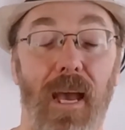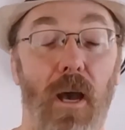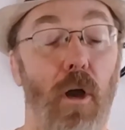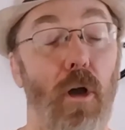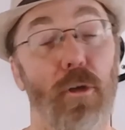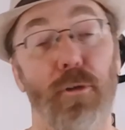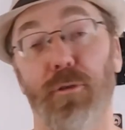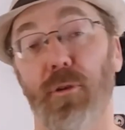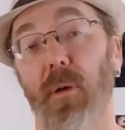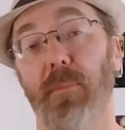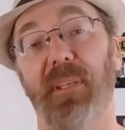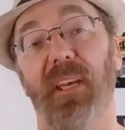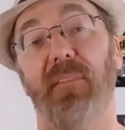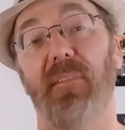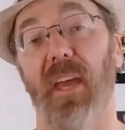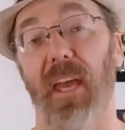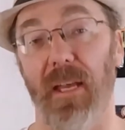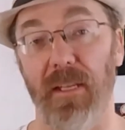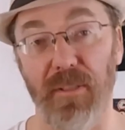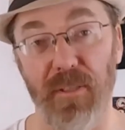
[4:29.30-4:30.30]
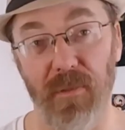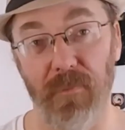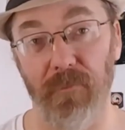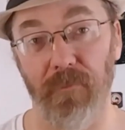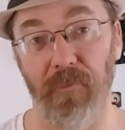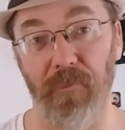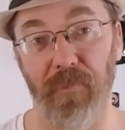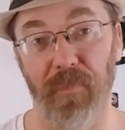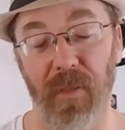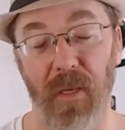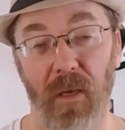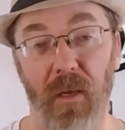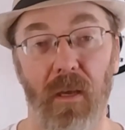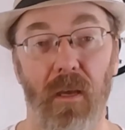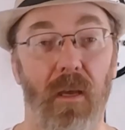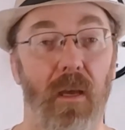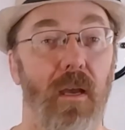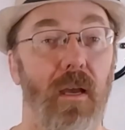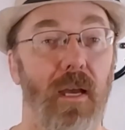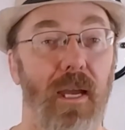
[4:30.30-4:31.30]
Now, all drums have heads,
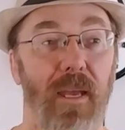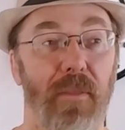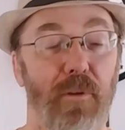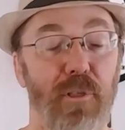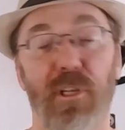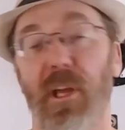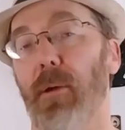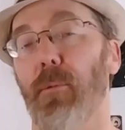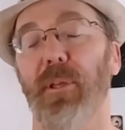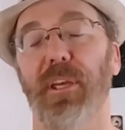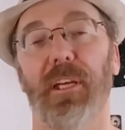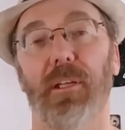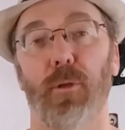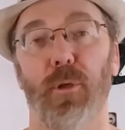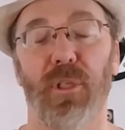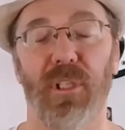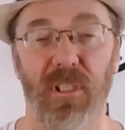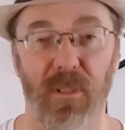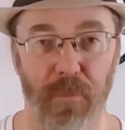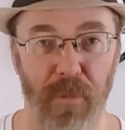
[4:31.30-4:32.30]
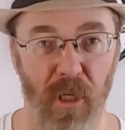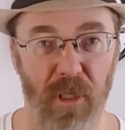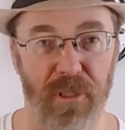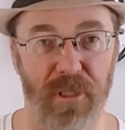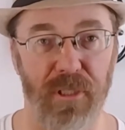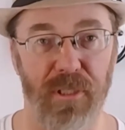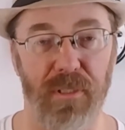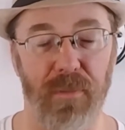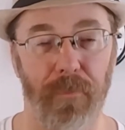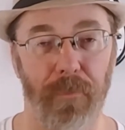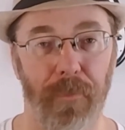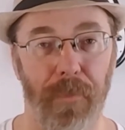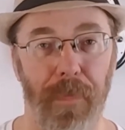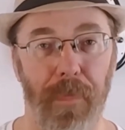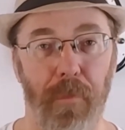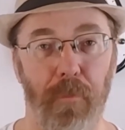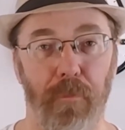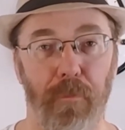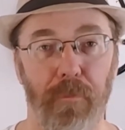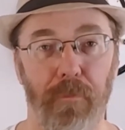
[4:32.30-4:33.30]
and they're generally included in the purchase.
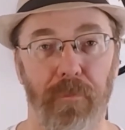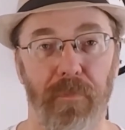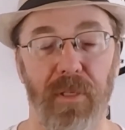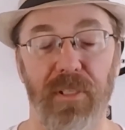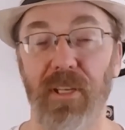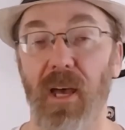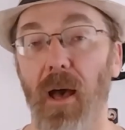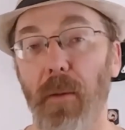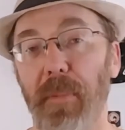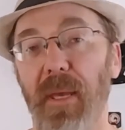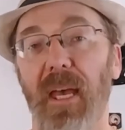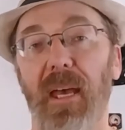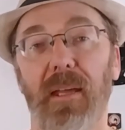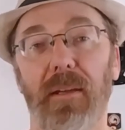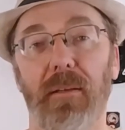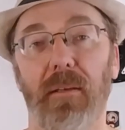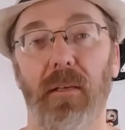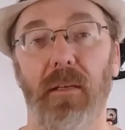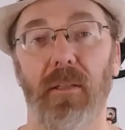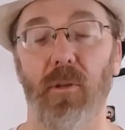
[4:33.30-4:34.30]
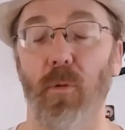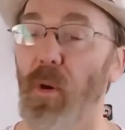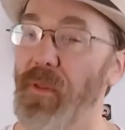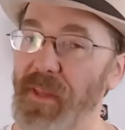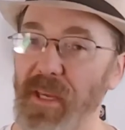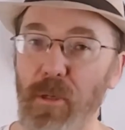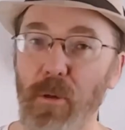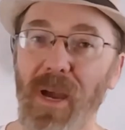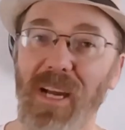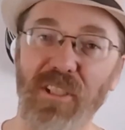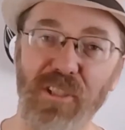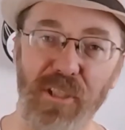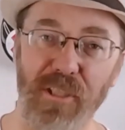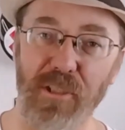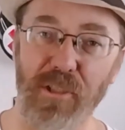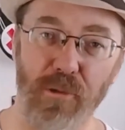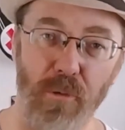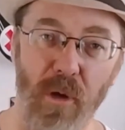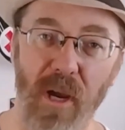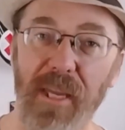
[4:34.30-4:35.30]
The top head, the one that you
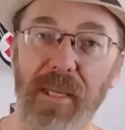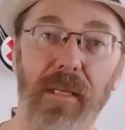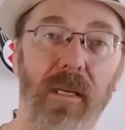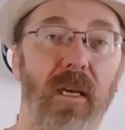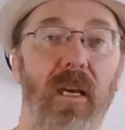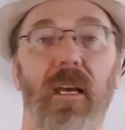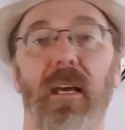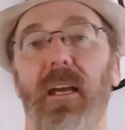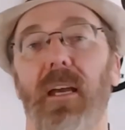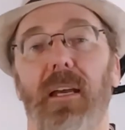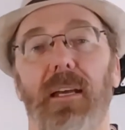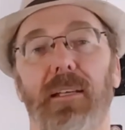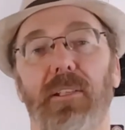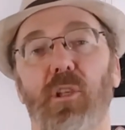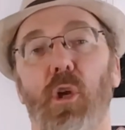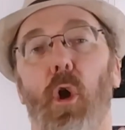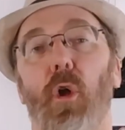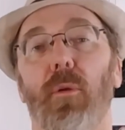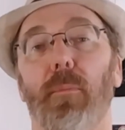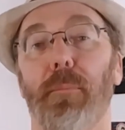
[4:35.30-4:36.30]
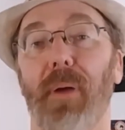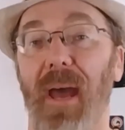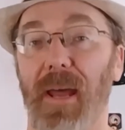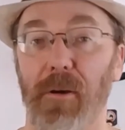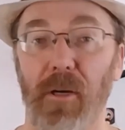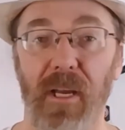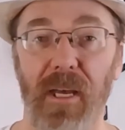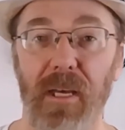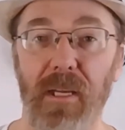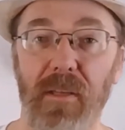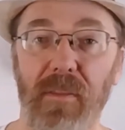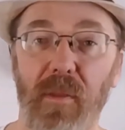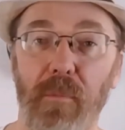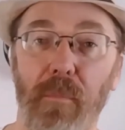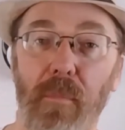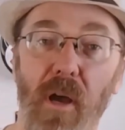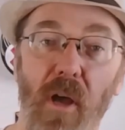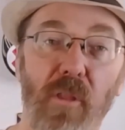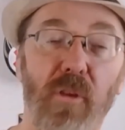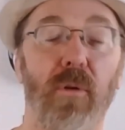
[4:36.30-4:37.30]
actually strike, is called a batter head, and
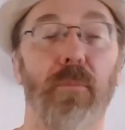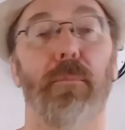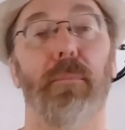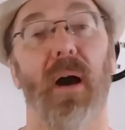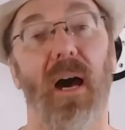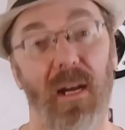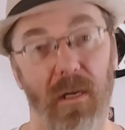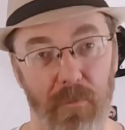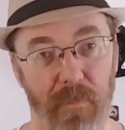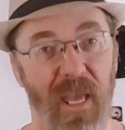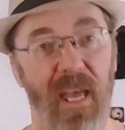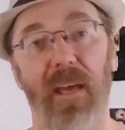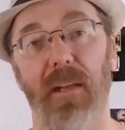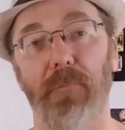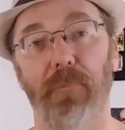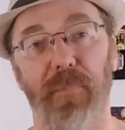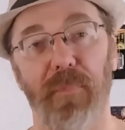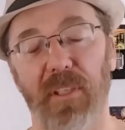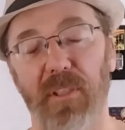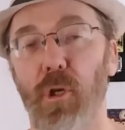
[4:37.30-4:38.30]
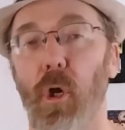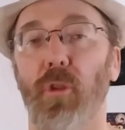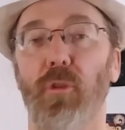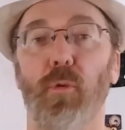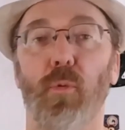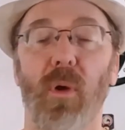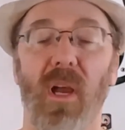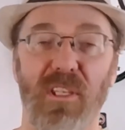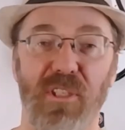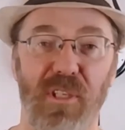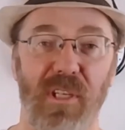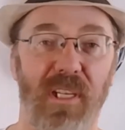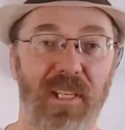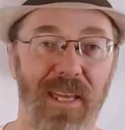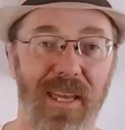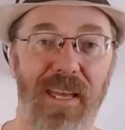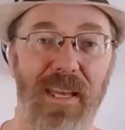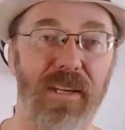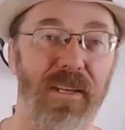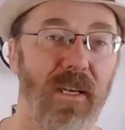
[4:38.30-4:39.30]
the other bottom head is called the
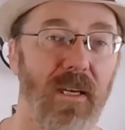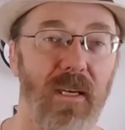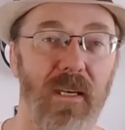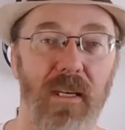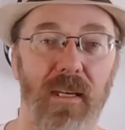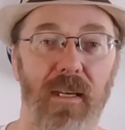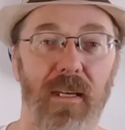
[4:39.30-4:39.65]
resonant head.